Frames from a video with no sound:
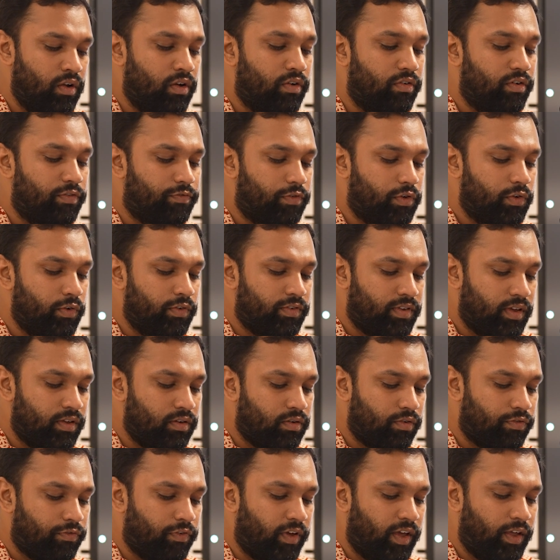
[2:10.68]
Refusing
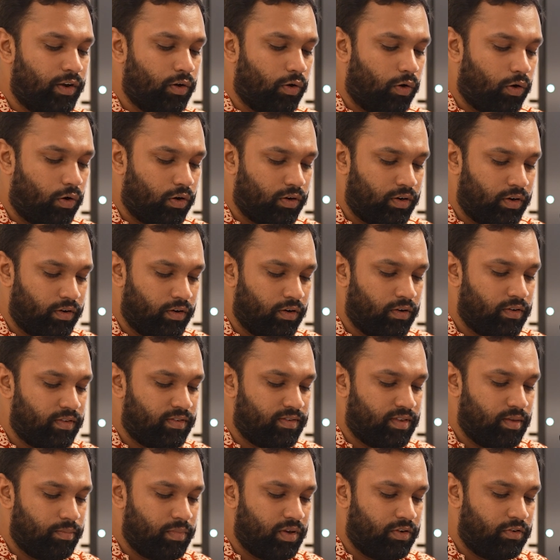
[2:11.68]
to feign order,
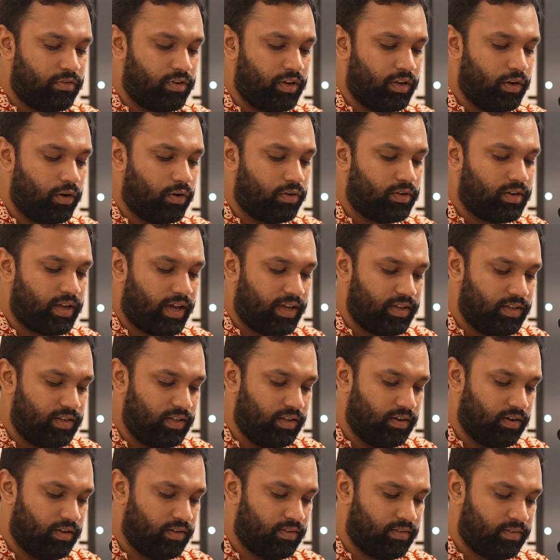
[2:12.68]
symmetry, or
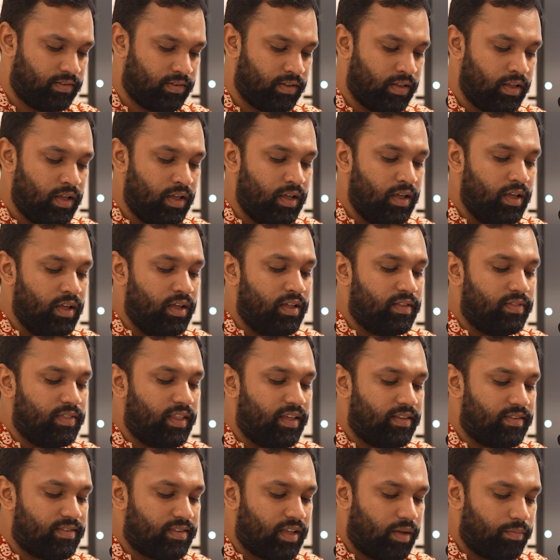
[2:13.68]
tidiness,
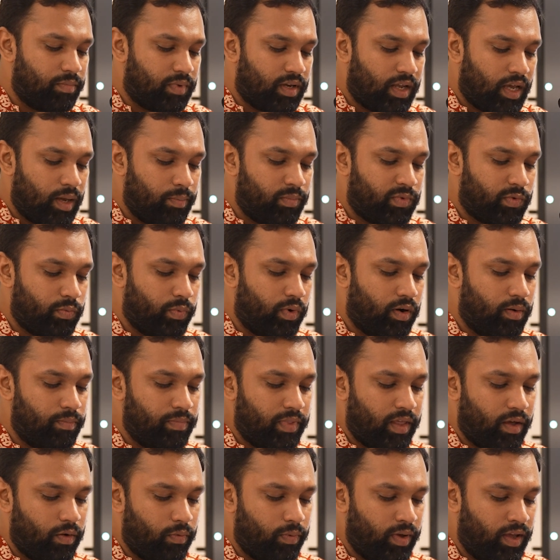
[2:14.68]
they sometimes
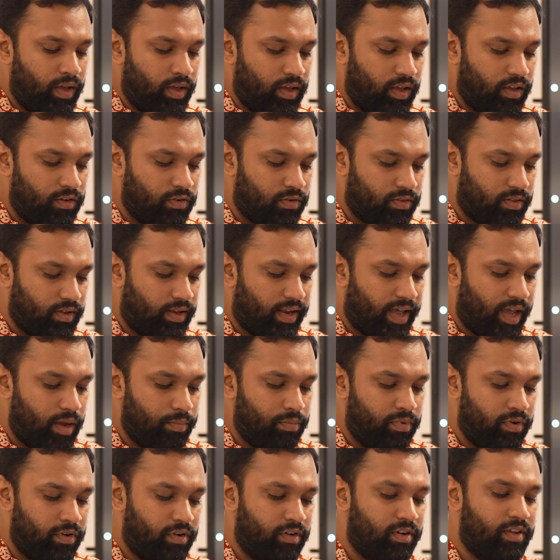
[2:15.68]
worm their way into the
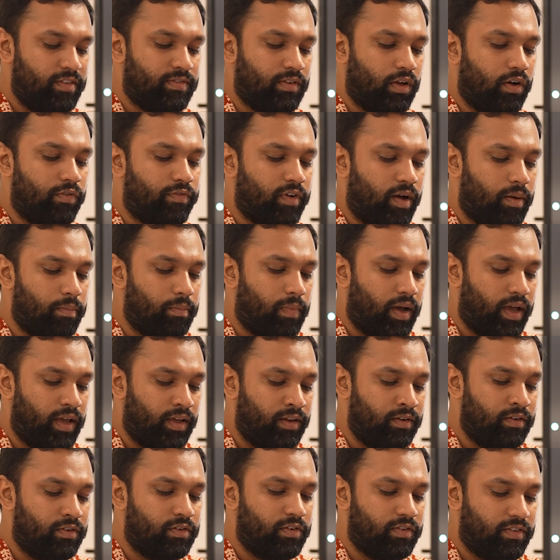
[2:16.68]
libraries of our
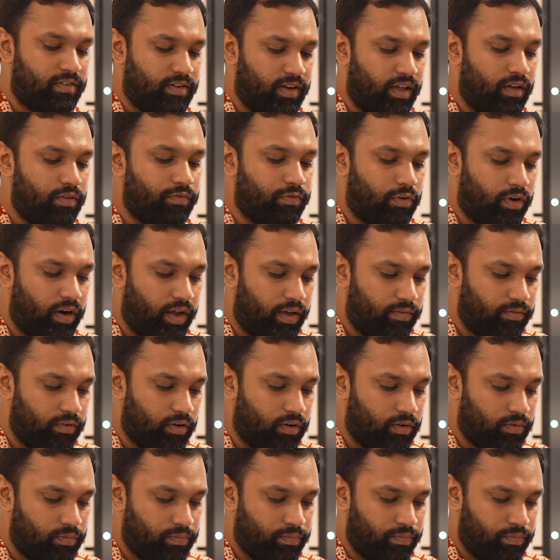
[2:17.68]
mind to stay
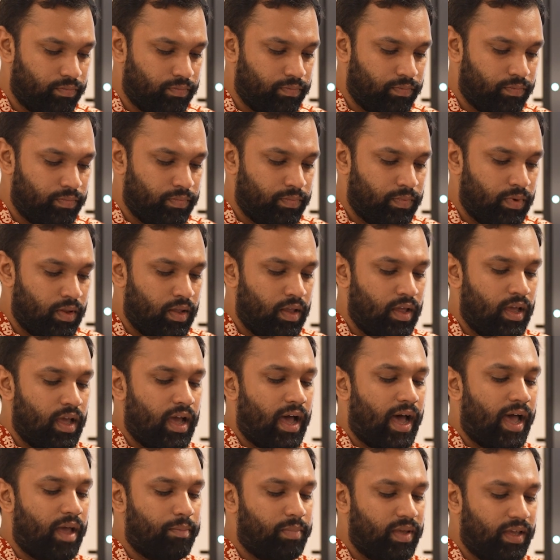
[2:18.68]
forever.
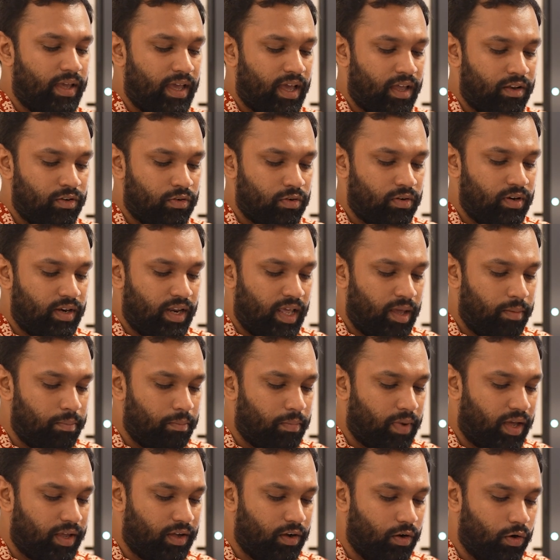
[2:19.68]
I began to name
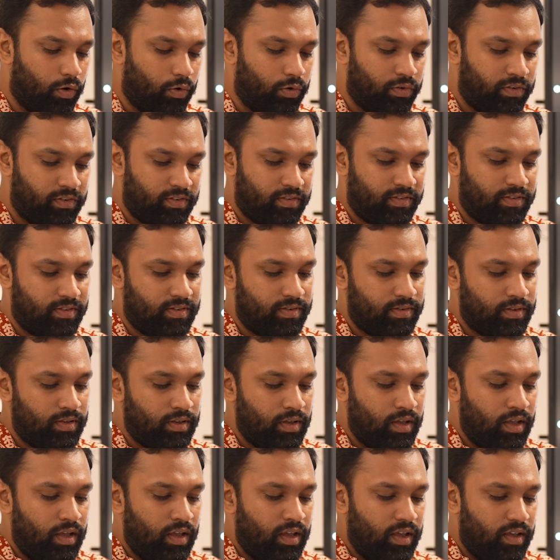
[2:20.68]
my ghosts,
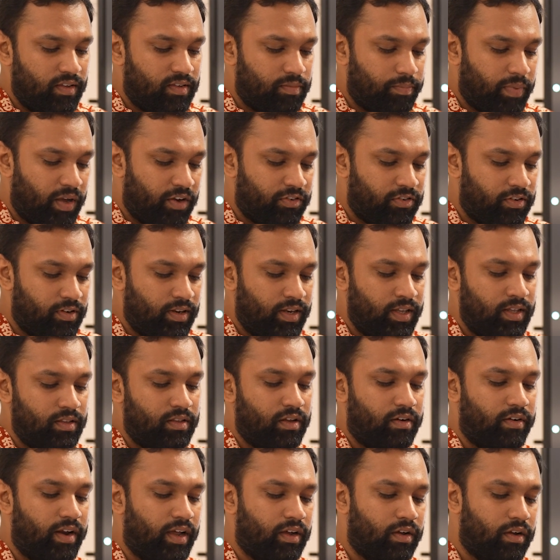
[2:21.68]
especially
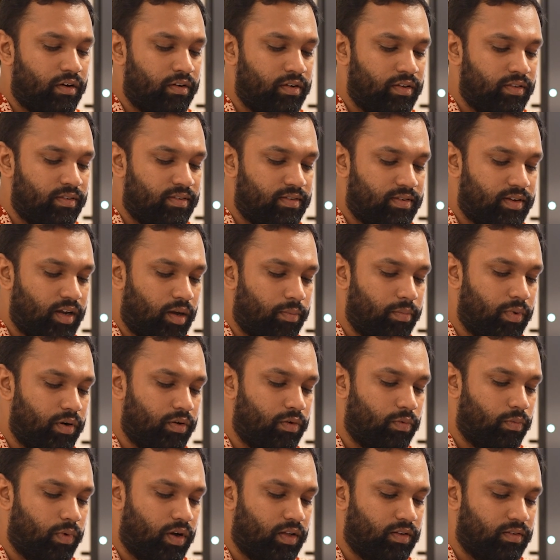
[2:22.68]
the recurrent
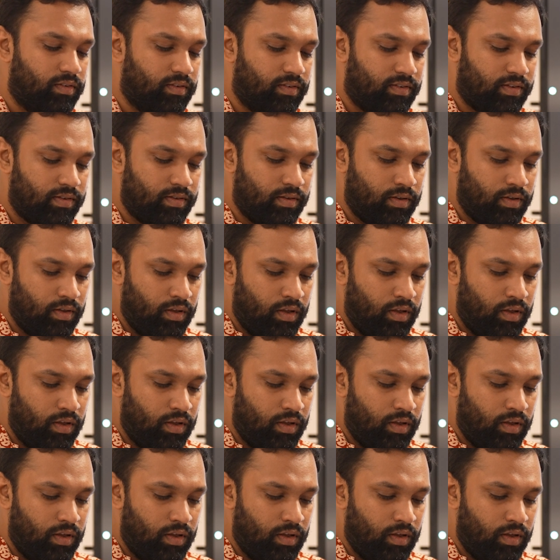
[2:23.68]
stubborn ones,